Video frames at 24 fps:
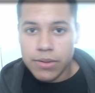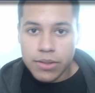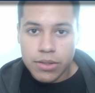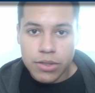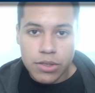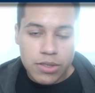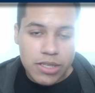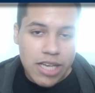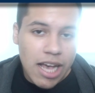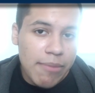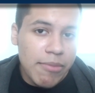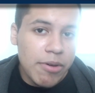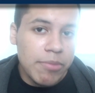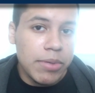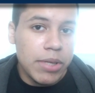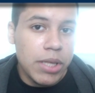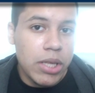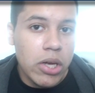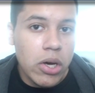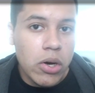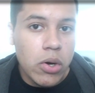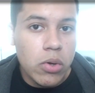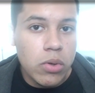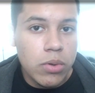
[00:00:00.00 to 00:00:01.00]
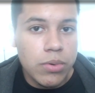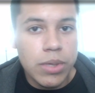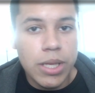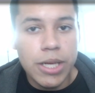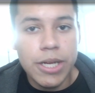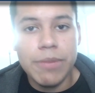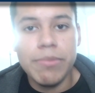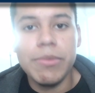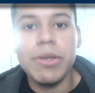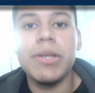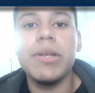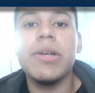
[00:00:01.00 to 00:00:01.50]
just comment below
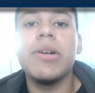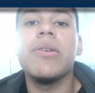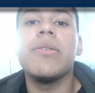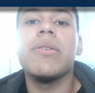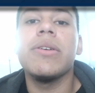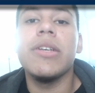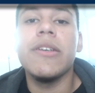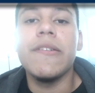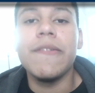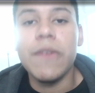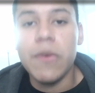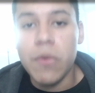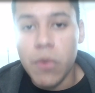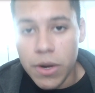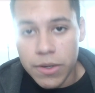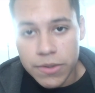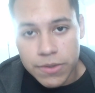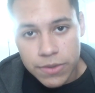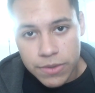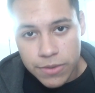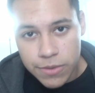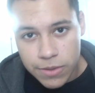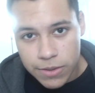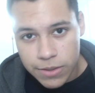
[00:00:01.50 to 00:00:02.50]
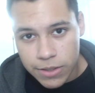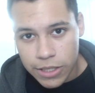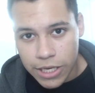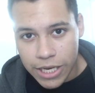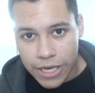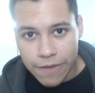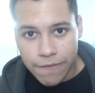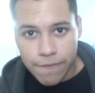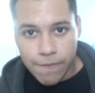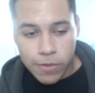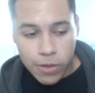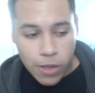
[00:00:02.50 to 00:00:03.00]
letting me know if you want to see
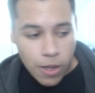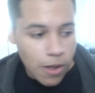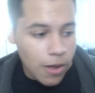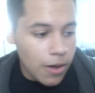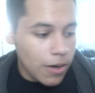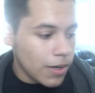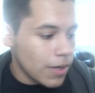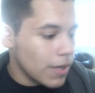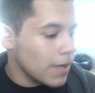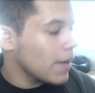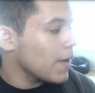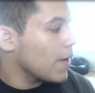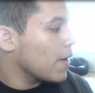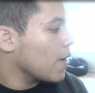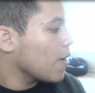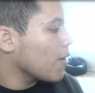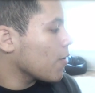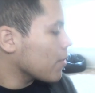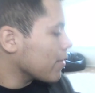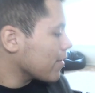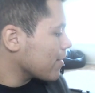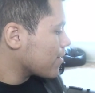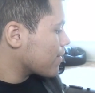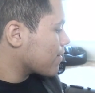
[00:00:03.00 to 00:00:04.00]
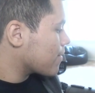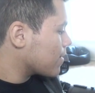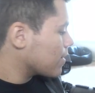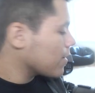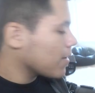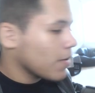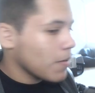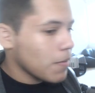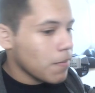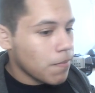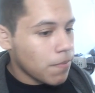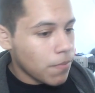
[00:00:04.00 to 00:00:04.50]
a vlog with
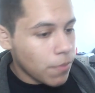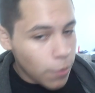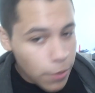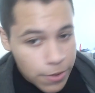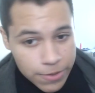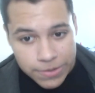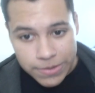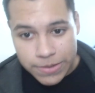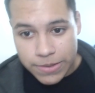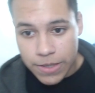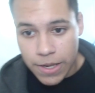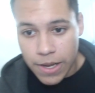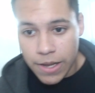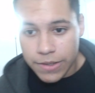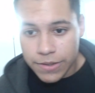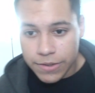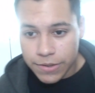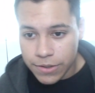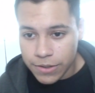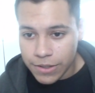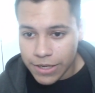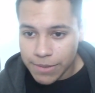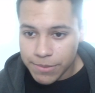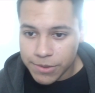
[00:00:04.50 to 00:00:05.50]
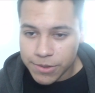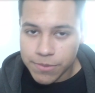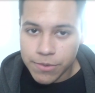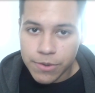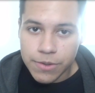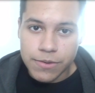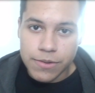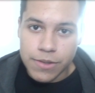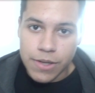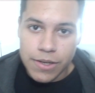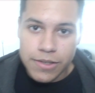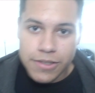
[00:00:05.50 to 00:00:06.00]
Princess. Her name is
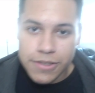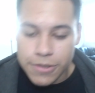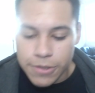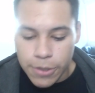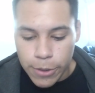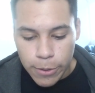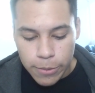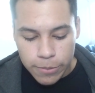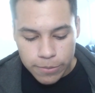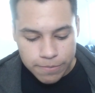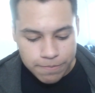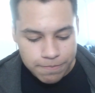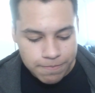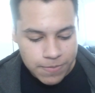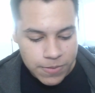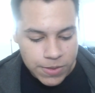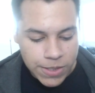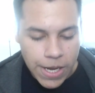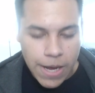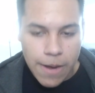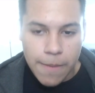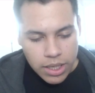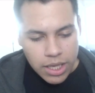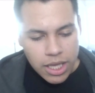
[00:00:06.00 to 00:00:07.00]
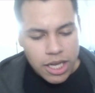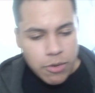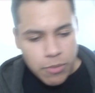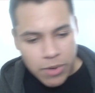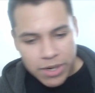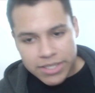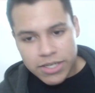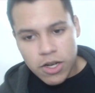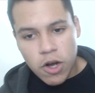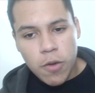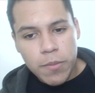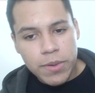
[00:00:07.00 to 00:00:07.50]
Princess, so yeah.
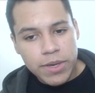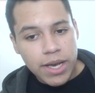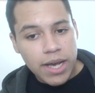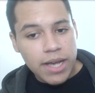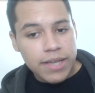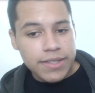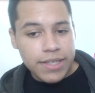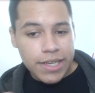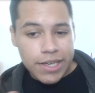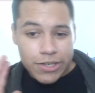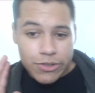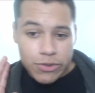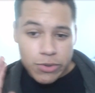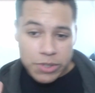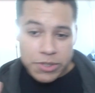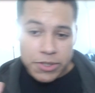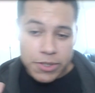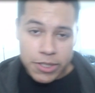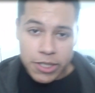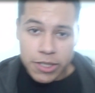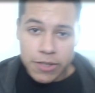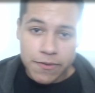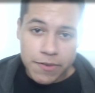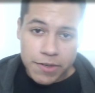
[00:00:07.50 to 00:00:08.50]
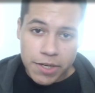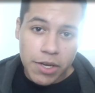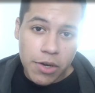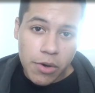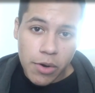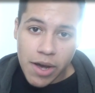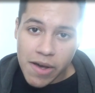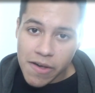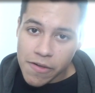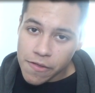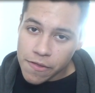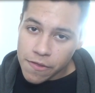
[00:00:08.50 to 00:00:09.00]
Anyways, I hope you guys enjoyed today's
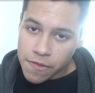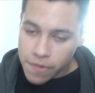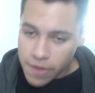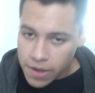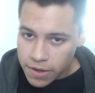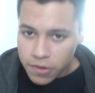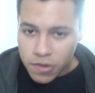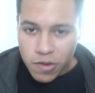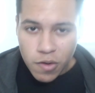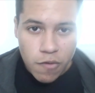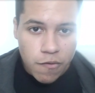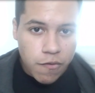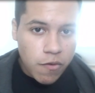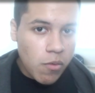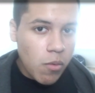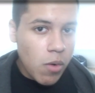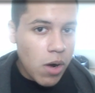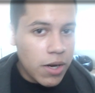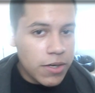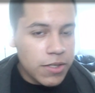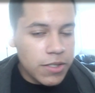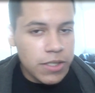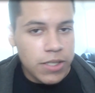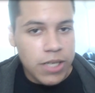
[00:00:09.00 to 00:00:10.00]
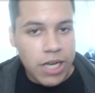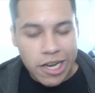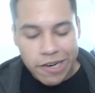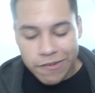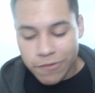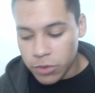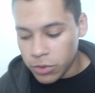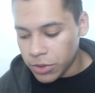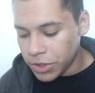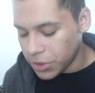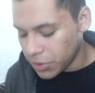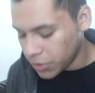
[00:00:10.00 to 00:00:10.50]
video, and thank you for watching. I
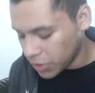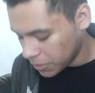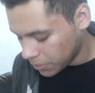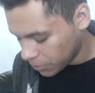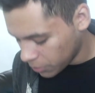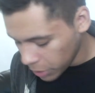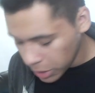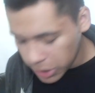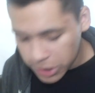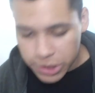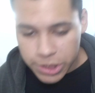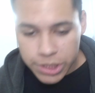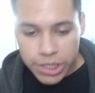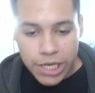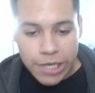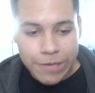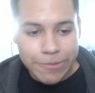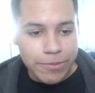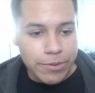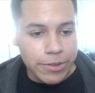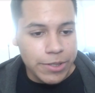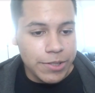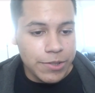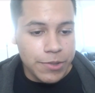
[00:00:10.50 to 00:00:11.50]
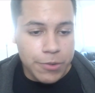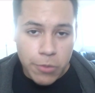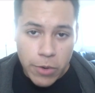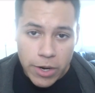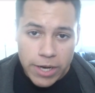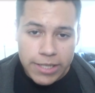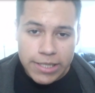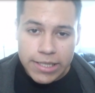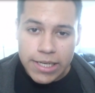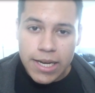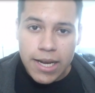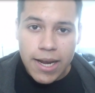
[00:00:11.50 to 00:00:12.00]
really do appreciate it. Please
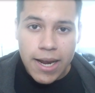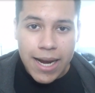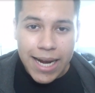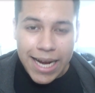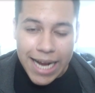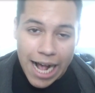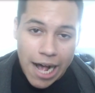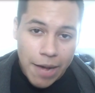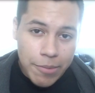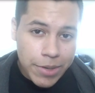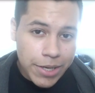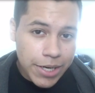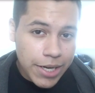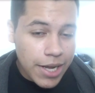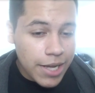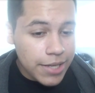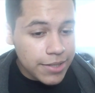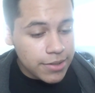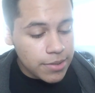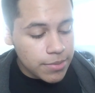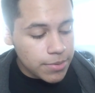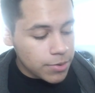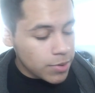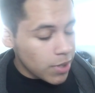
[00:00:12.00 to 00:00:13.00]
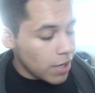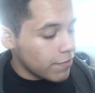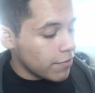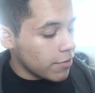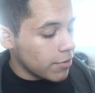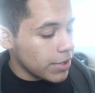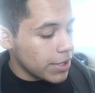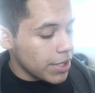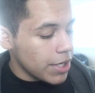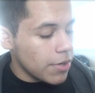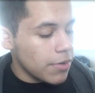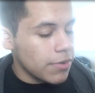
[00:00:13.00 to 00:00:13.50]
rate, comment, and subscribe for
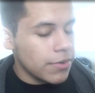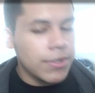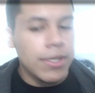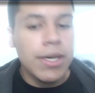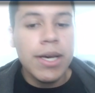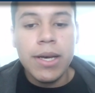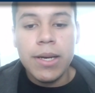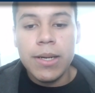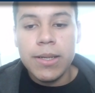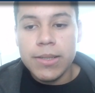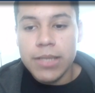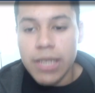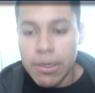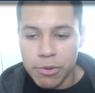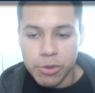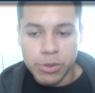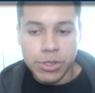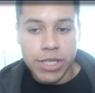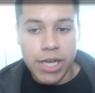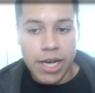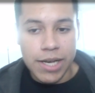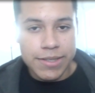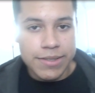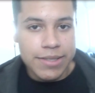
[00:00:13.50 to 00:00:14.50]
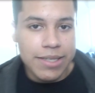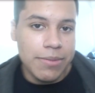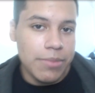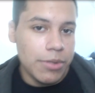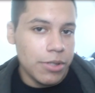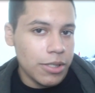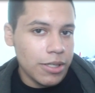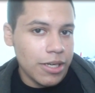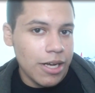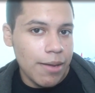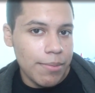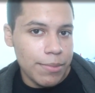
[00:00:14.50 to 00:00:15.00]
more videos. Tell me what you guys think
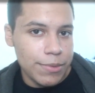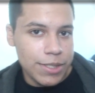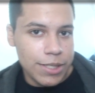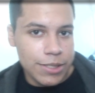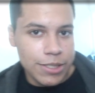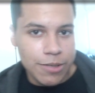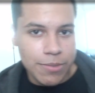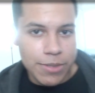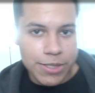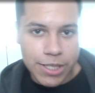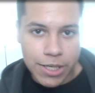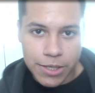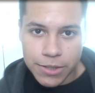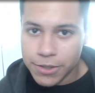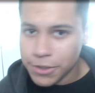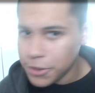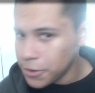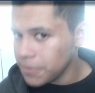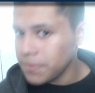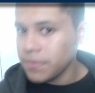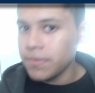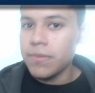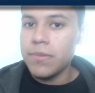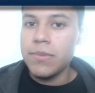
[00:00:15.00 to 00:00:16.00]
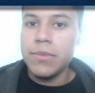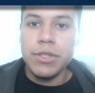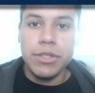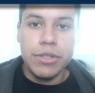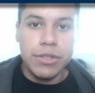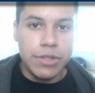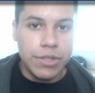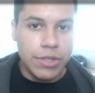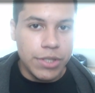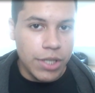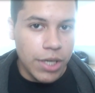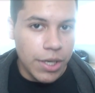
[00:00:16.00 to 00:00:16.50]
below in the comment section. Besides YouTube,
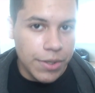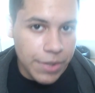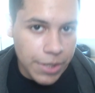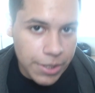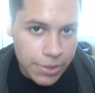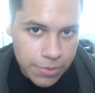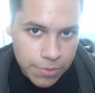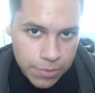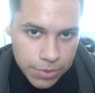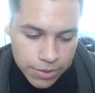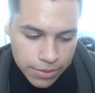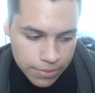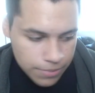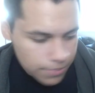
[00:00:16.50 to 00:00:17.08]
see you on the next one.